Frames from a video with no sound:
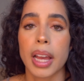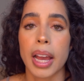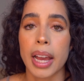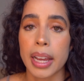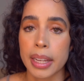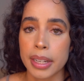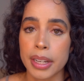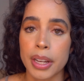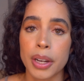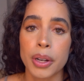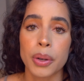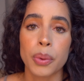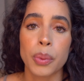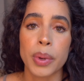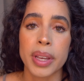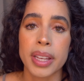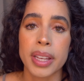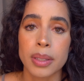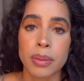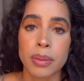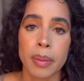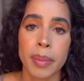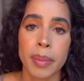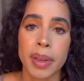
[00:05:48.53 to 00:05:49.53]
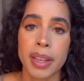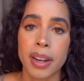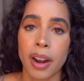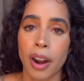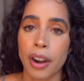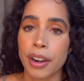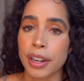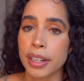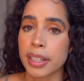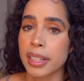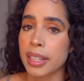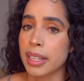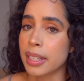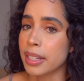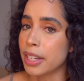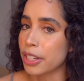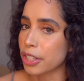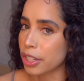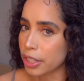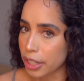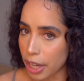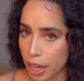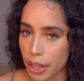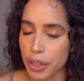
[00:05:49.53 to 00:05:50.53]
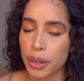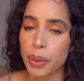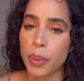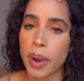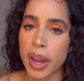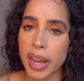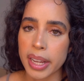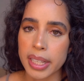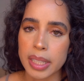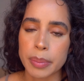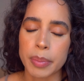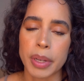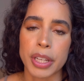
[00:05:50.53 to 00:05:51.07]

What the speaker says: I know we as women are conditioned otherwise,